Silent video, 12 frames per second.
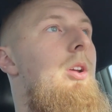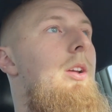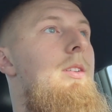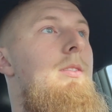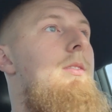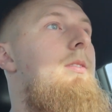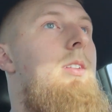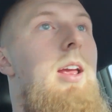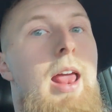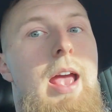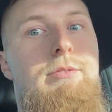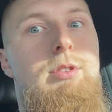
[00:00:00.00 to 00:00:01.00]
You're
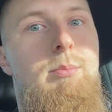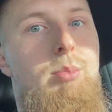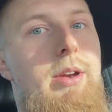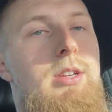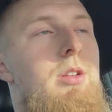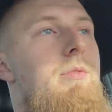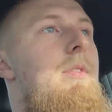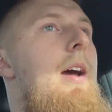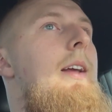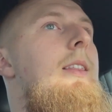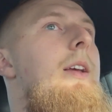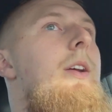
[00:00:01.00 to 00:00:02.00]
gonna have to embrace the
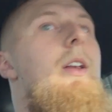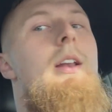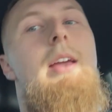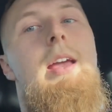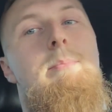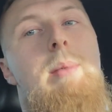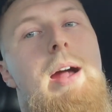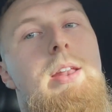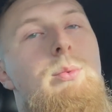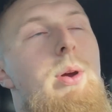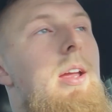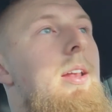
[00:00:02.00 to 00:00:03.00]
fact that you're gonna gain body
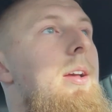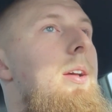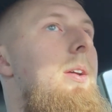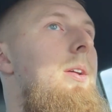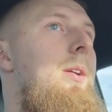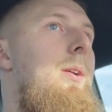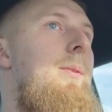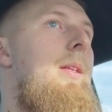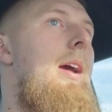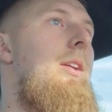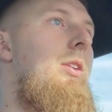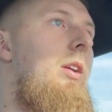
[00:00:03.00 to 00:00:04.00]
weight,
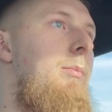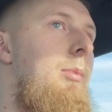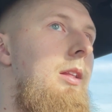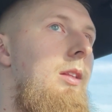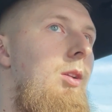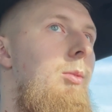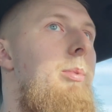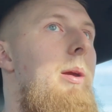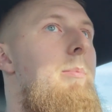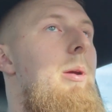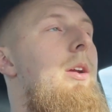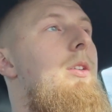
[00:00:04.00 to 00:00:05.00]
that you're gonna be a little
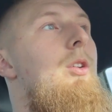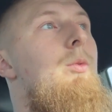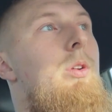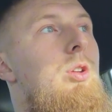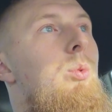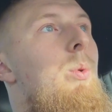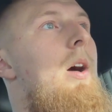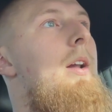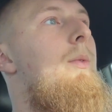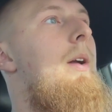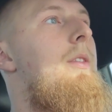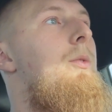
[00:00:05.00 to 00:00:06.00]
bit bigger than what you want
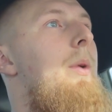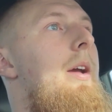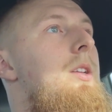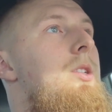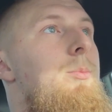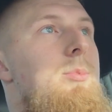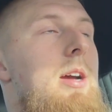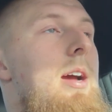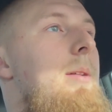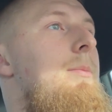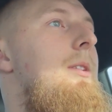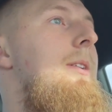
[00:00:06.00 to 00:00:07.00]
around the waist
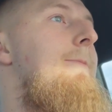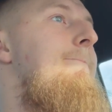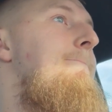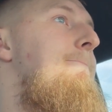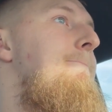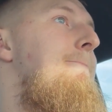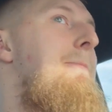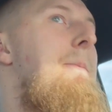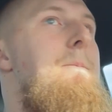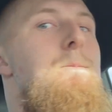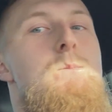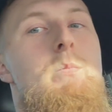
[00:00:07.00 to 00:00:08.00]
sometimes, and
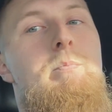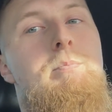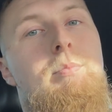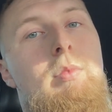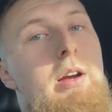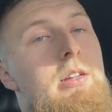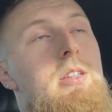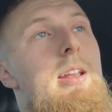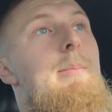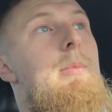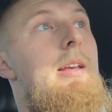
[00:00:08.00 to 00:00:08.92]
that's the name of the